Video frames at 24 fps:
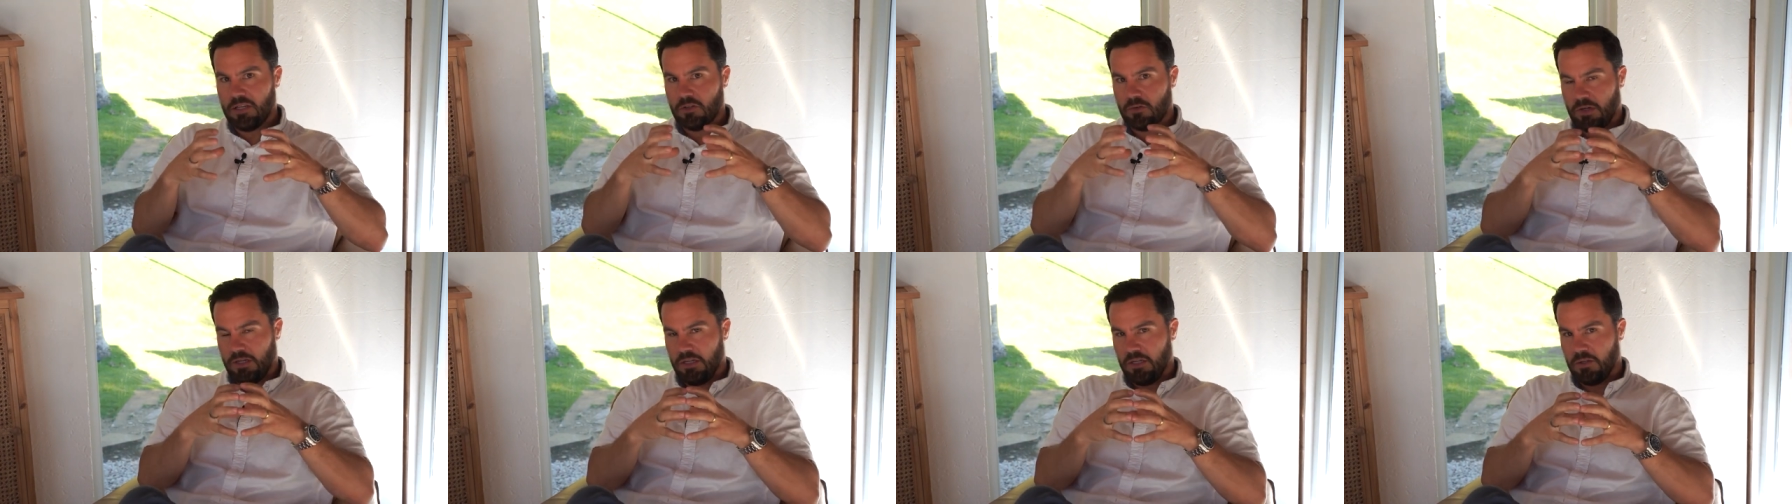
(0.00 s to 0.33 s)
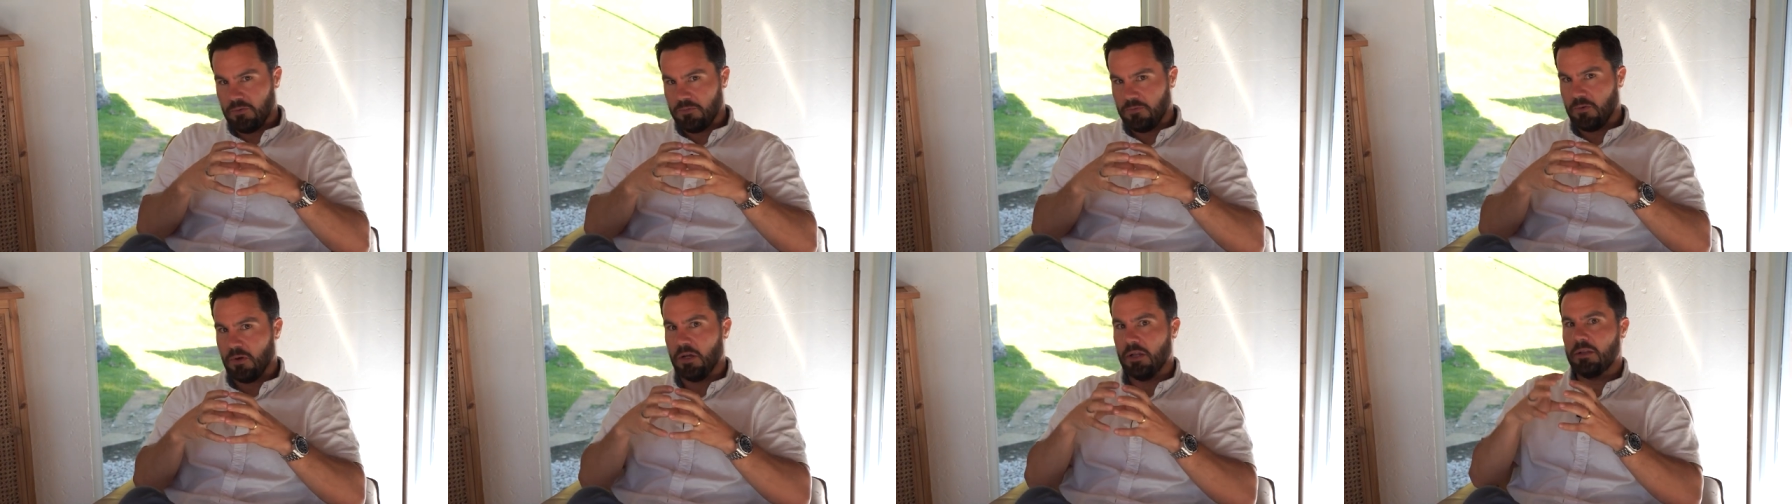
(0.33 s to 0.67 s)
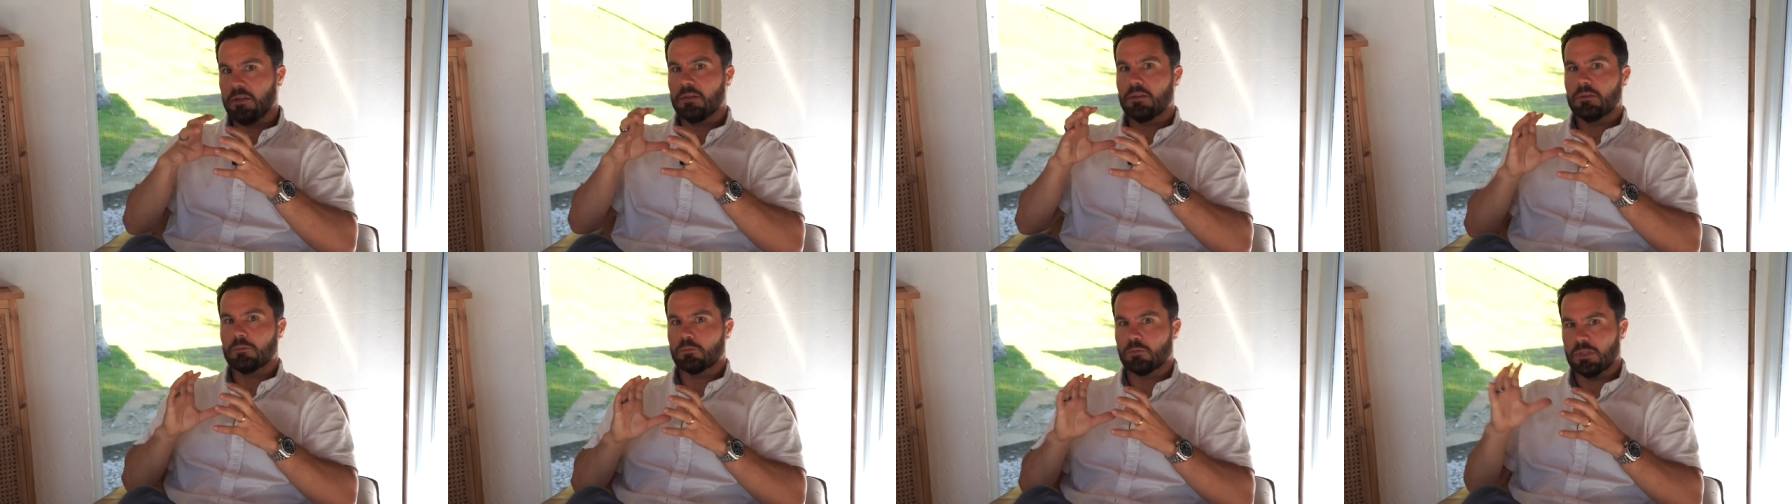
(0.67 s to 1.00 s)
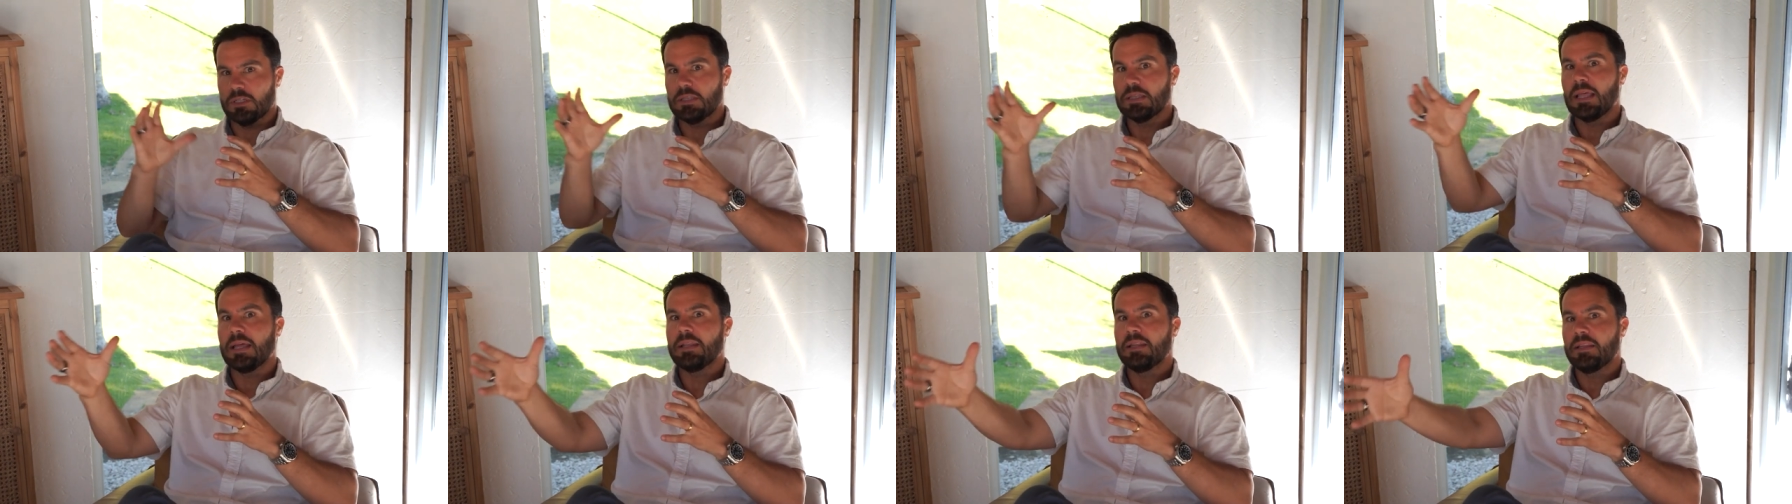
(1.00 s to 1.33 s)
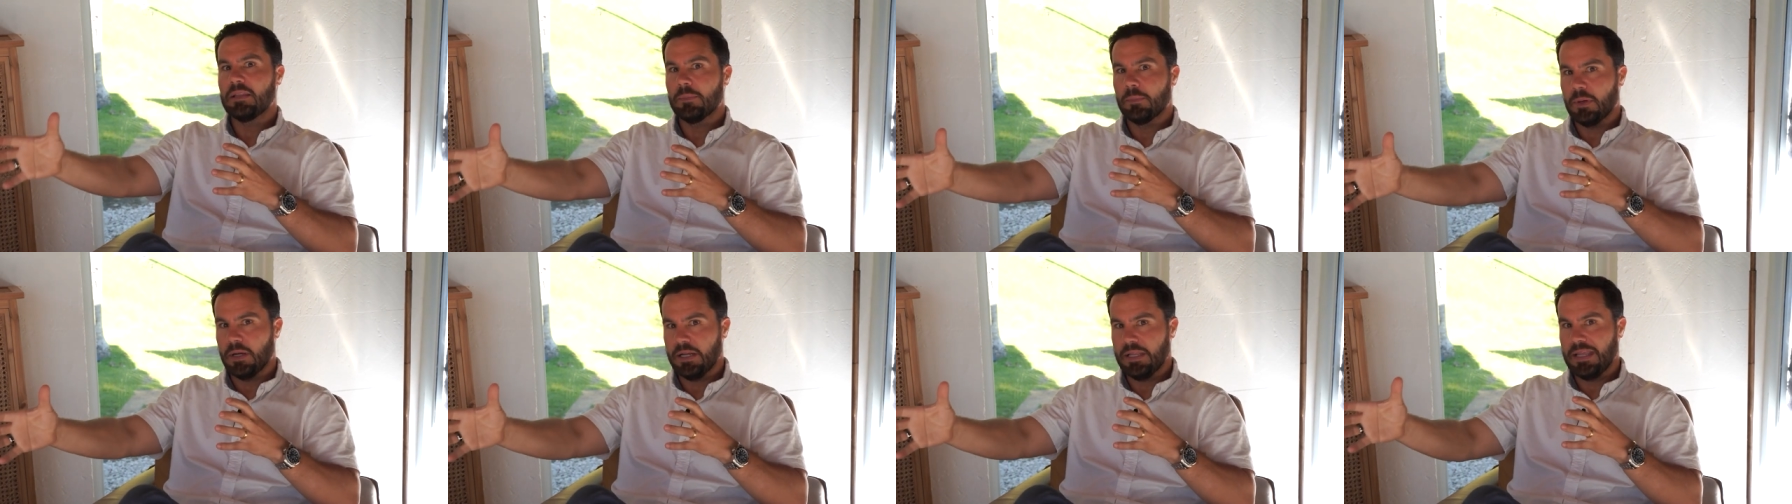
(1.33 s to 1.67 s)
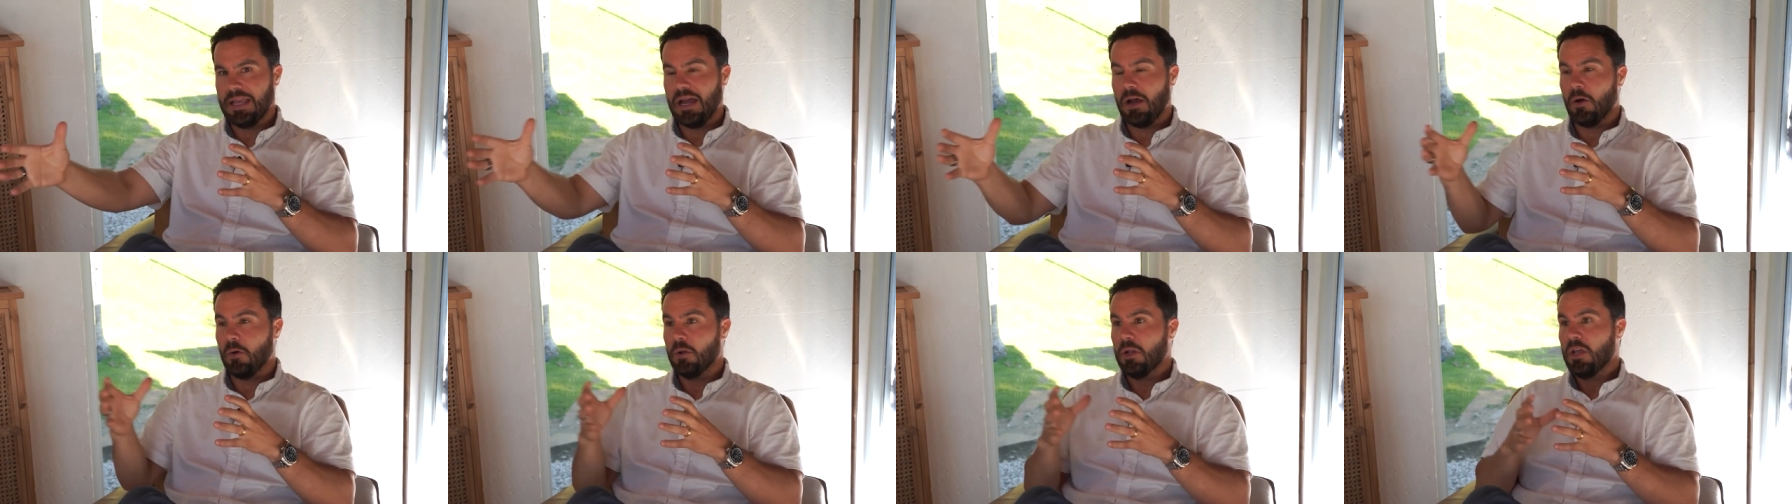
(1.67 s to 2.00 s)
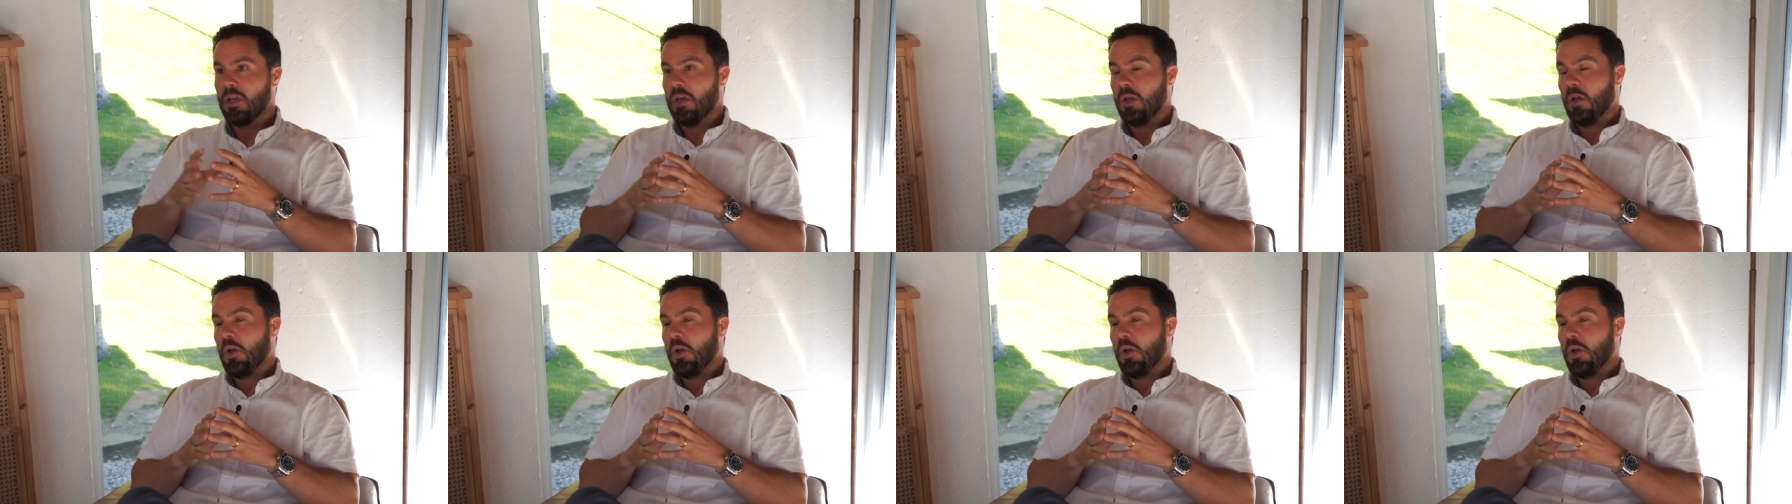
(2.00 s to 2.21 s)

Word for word: creating a fund, relending the money out